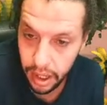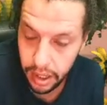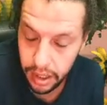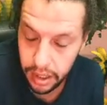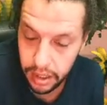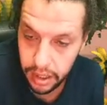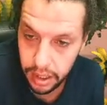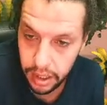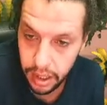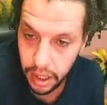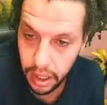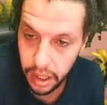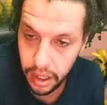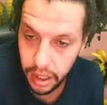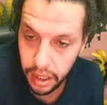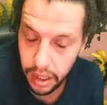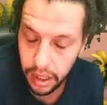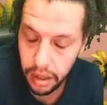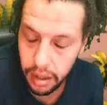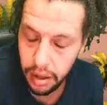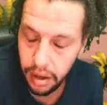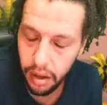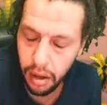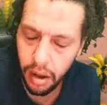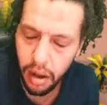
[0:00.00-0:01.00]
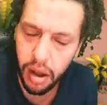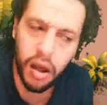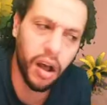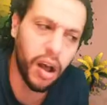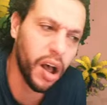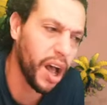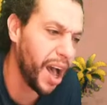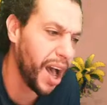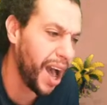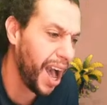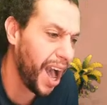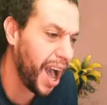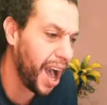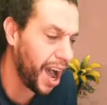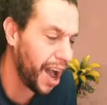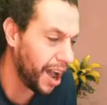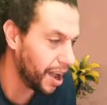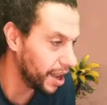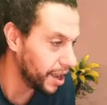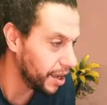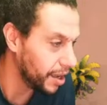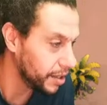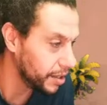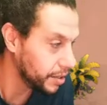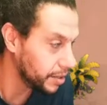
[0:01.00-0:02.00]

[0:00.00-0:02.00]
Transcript: And I did it. Ah!